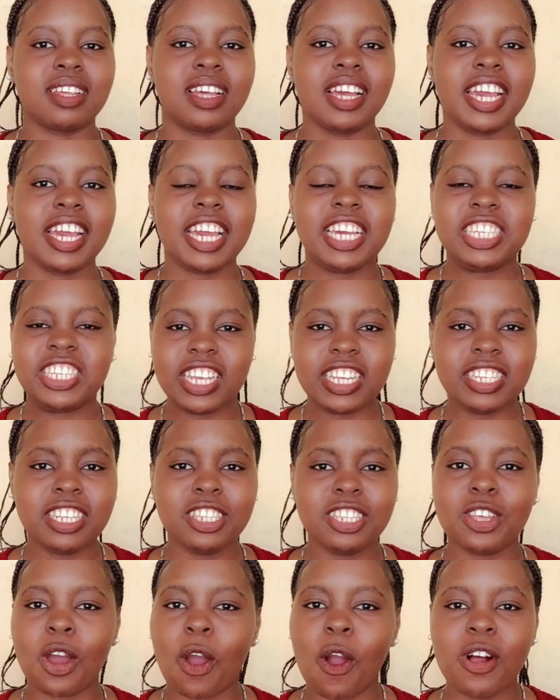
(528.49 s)
It changes
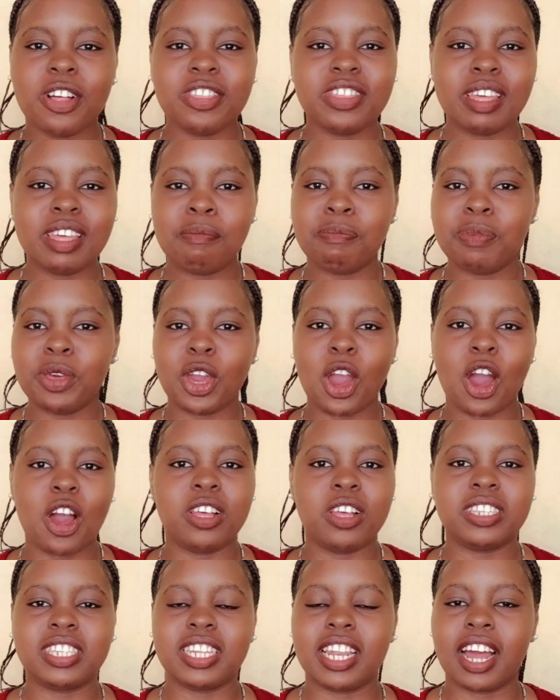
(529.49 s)
the whole thing, because
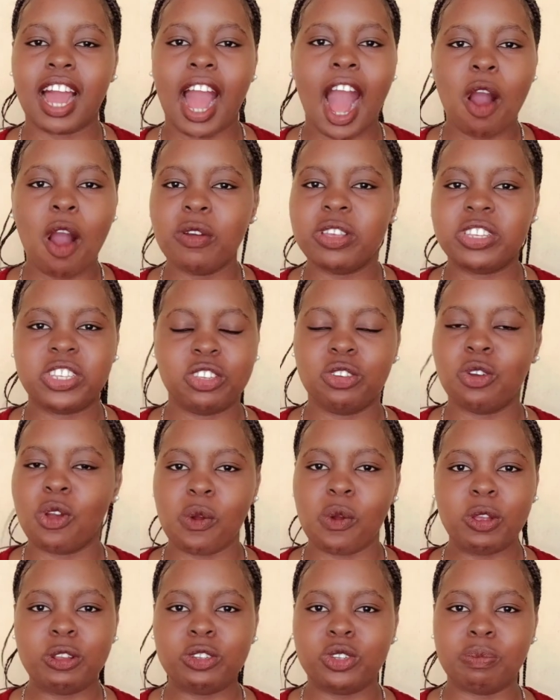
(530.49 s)
how is she
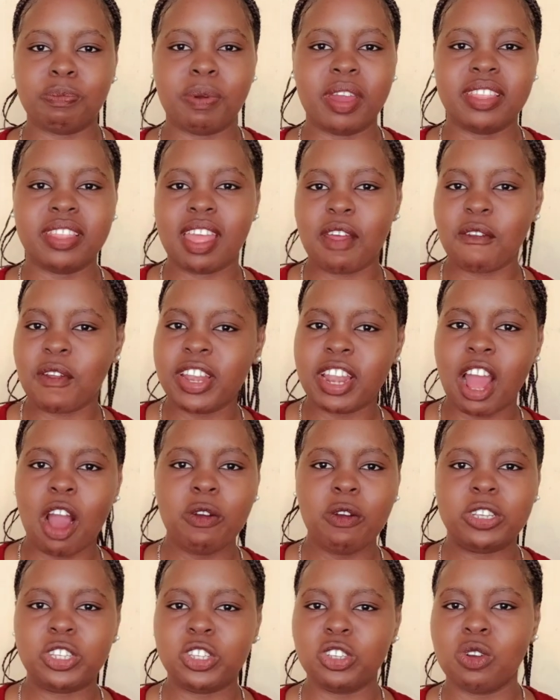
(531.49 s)
going to pay the rent? How
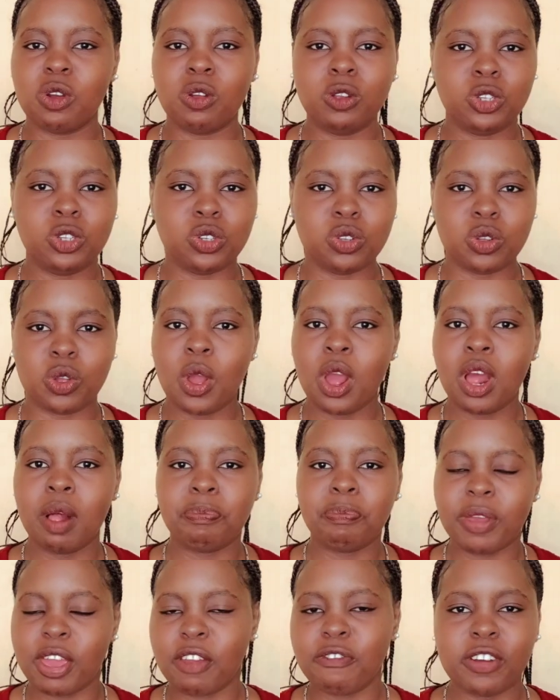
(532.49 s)
is she going to
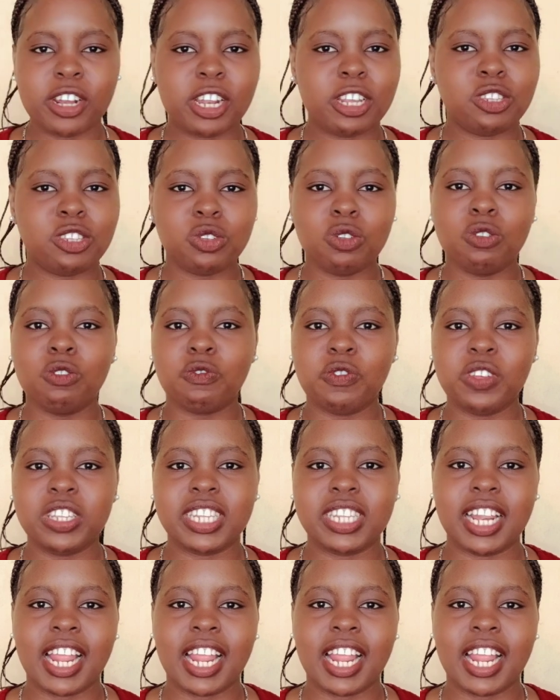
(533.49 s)
pay for the school fees?